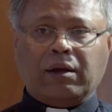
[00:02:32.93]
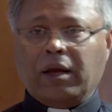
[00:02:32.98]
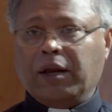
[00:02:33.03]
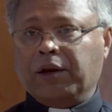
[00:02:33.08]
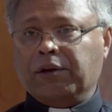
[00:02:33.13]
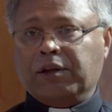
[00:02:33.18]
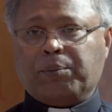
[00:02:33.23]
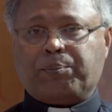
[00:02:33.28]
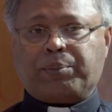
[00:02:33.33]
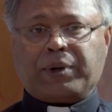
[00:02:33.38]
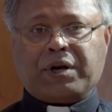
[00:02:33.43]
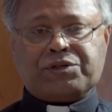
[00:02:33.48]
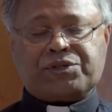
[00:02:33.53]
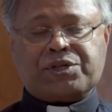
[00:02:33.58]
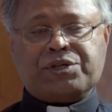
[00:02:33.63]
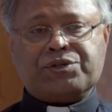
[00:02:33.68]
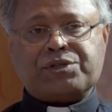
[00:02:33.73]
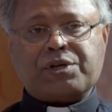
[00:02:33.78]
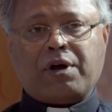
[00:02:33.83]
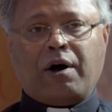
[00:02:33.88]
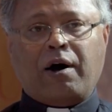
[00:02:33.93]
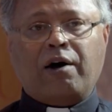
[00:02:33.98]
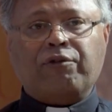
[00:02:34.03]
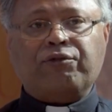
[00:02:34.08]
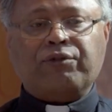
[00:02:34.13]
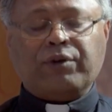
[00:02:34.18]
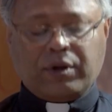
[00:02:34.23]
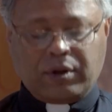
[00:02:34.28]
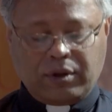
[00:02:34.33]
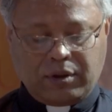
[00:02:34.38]
in the presence
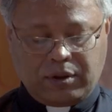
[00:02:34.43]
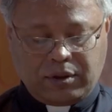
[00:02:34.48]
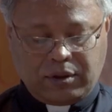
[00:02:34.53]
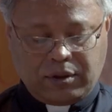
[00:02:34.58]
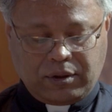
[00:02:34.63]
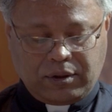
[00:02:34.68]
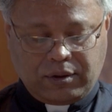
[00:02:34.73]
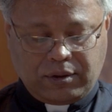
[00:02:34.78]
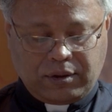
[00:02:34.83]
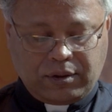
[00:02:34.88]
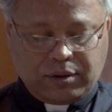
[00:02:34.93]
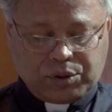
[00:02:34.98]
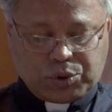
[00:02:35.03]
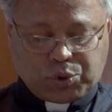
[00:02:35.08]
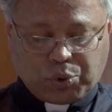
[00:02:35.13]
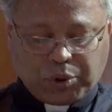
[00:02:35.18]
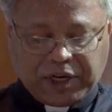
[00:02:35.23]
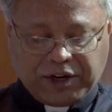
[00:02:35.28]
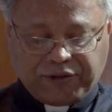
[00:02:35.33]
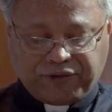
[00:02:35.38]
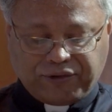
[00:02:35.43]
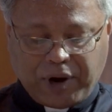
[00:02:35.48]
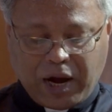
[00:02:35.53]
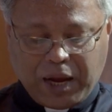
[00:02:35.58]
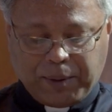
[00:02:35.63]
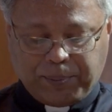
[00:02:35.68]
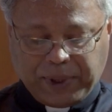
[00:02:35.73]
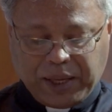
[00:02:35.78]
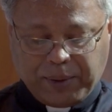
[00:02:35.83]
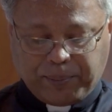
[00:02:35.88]
of
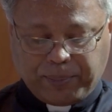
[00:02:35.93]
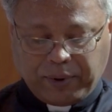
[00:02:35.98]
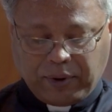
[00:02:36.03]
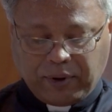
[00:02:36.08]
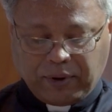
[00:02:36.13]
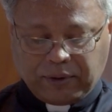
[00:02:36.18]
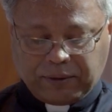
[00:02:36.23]
25 people,